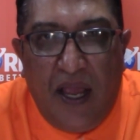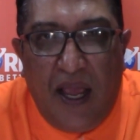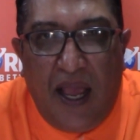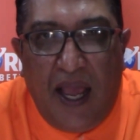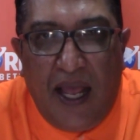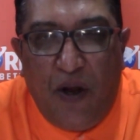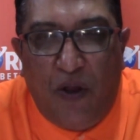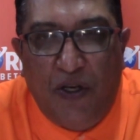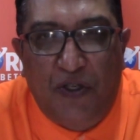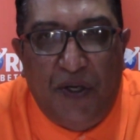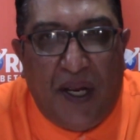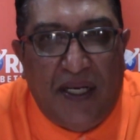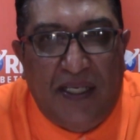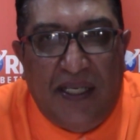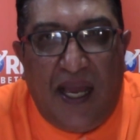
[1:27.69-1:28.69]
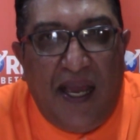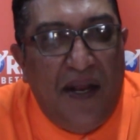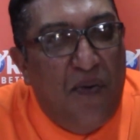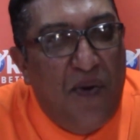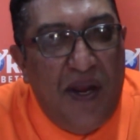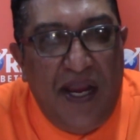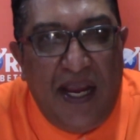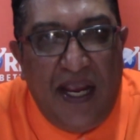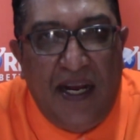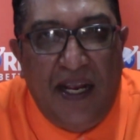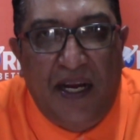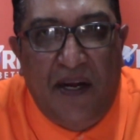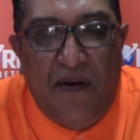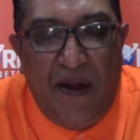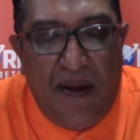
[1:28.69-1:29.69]
And on Trackside, we're in
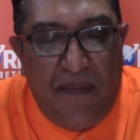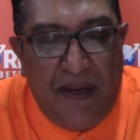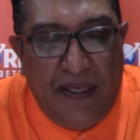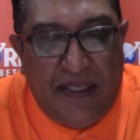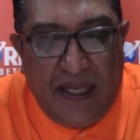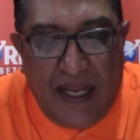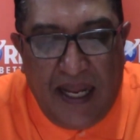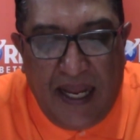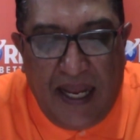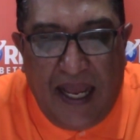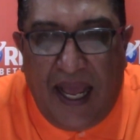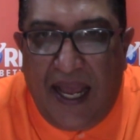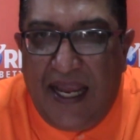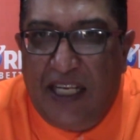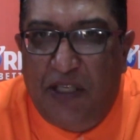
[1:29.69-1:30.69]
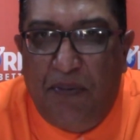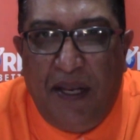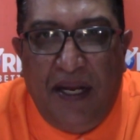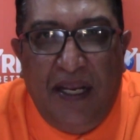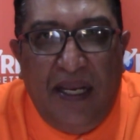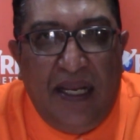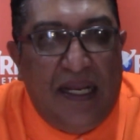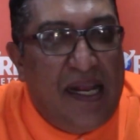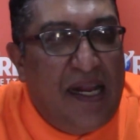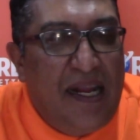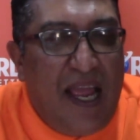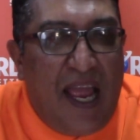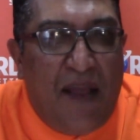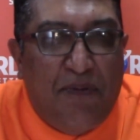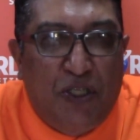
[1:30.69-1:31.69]
agreement. It's been an
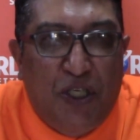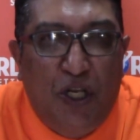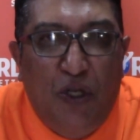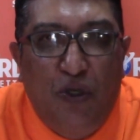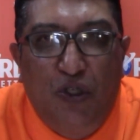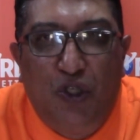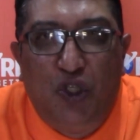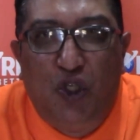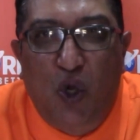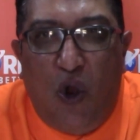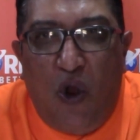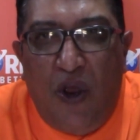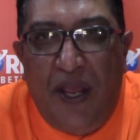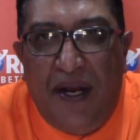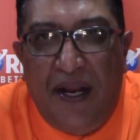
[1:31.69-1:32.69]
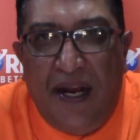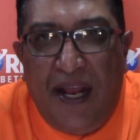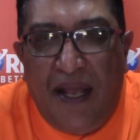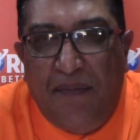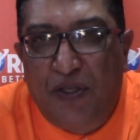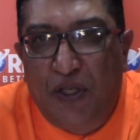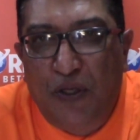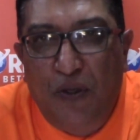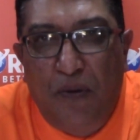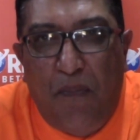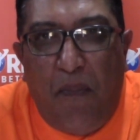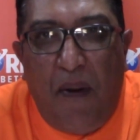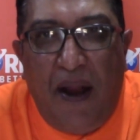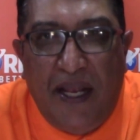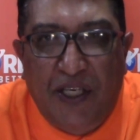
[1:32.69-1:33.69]
absolute joy and an absolute
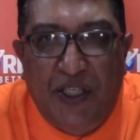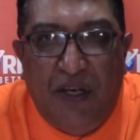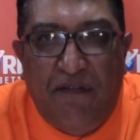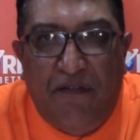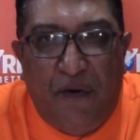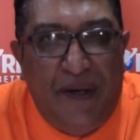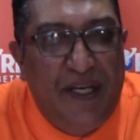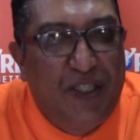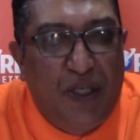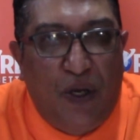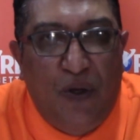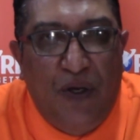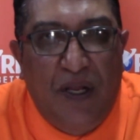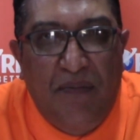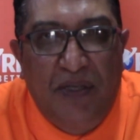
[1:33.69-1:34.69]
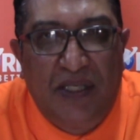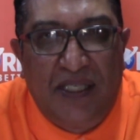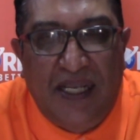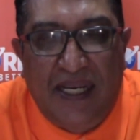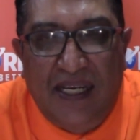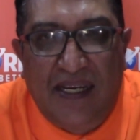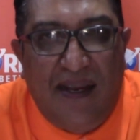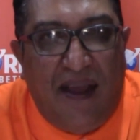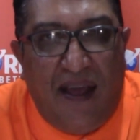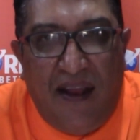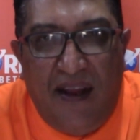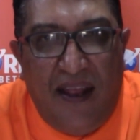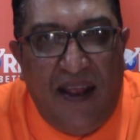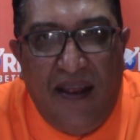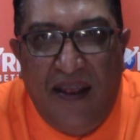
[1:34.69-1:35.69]
pleasure for his owner, Mr.
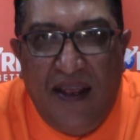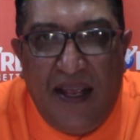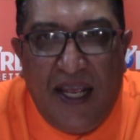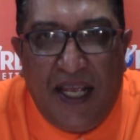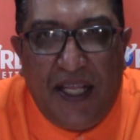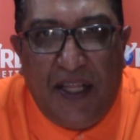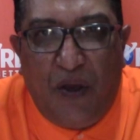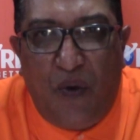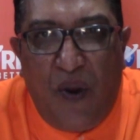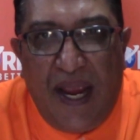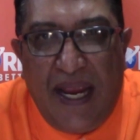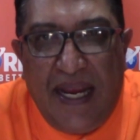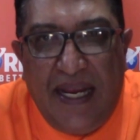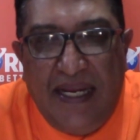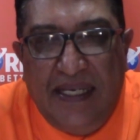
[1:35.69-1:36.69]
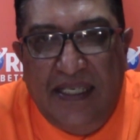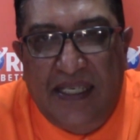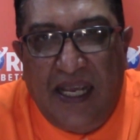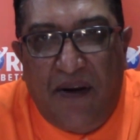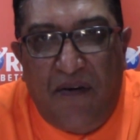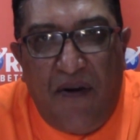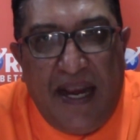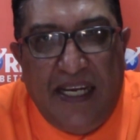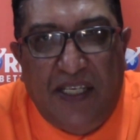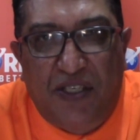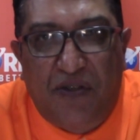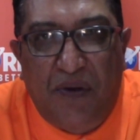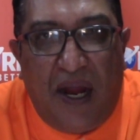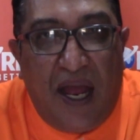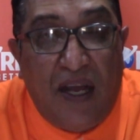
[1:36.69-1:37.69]
Nkale, the way he's
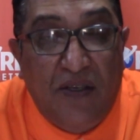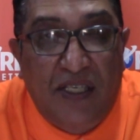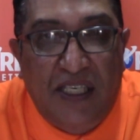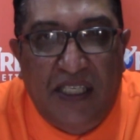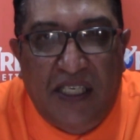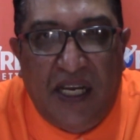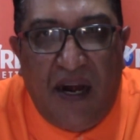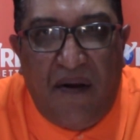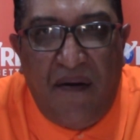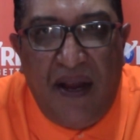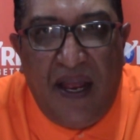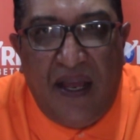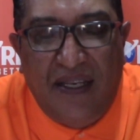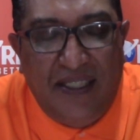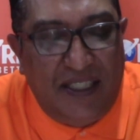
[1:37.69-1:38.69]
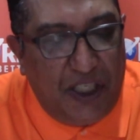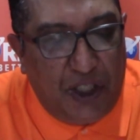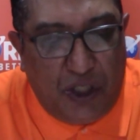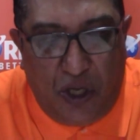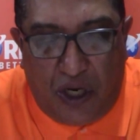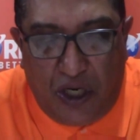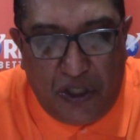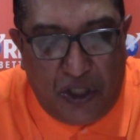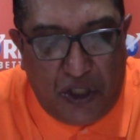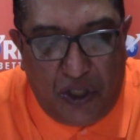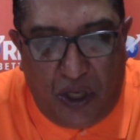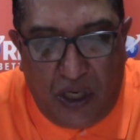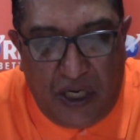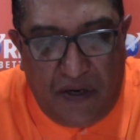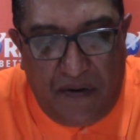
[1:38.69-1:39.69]
raced throughout his career. He's just got a
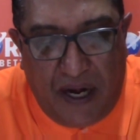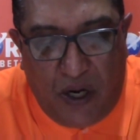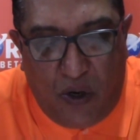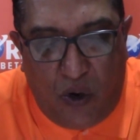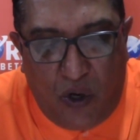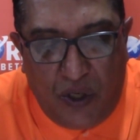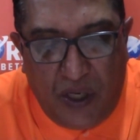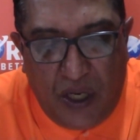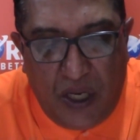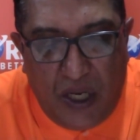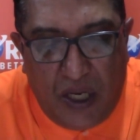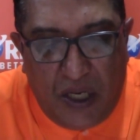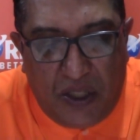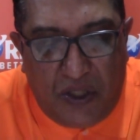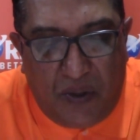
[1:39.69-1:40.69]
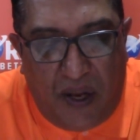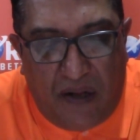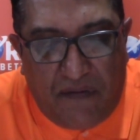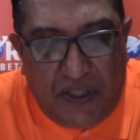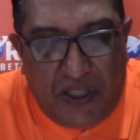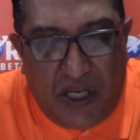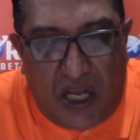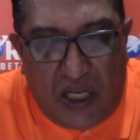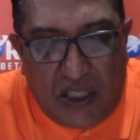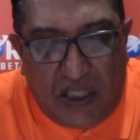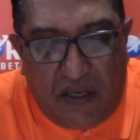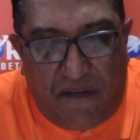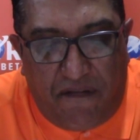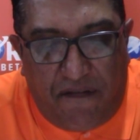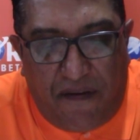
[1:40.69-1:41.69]
solid record, 12
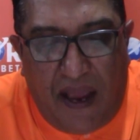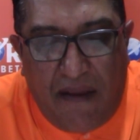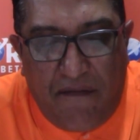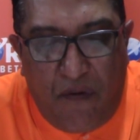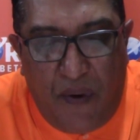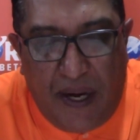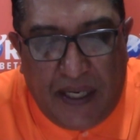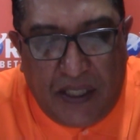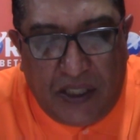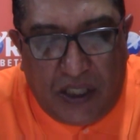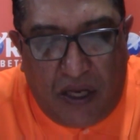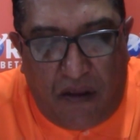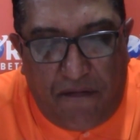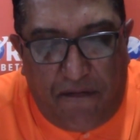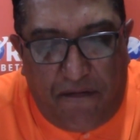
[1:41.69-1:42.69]
starts, 5 wins,